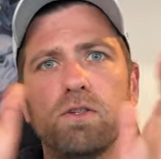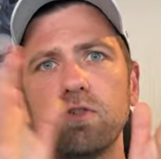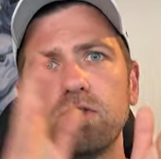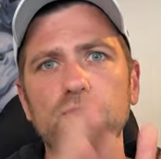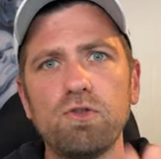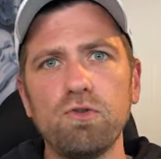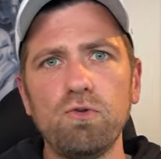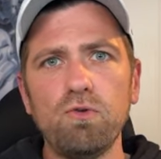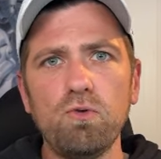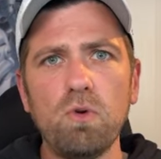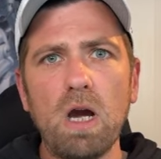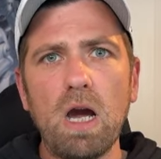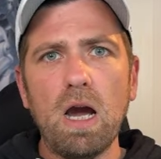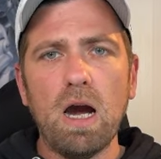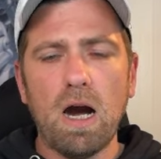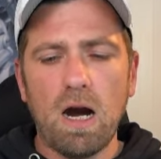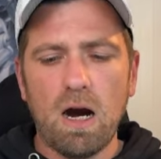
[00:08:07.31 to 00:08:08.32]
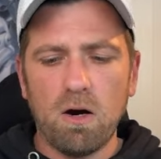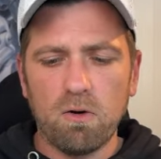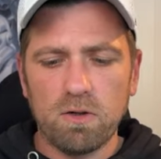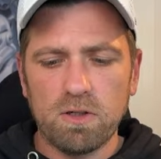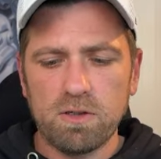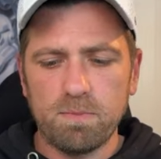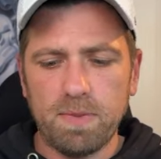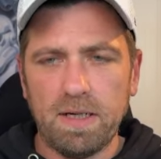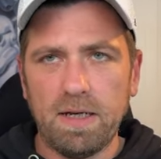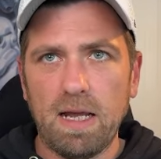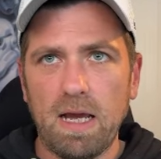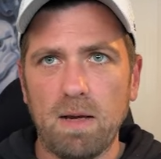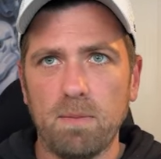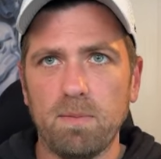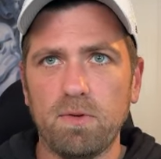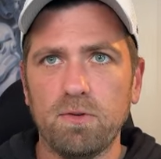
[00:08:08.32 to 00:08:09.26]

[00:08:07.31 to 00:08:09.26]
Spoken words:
to our Spin app.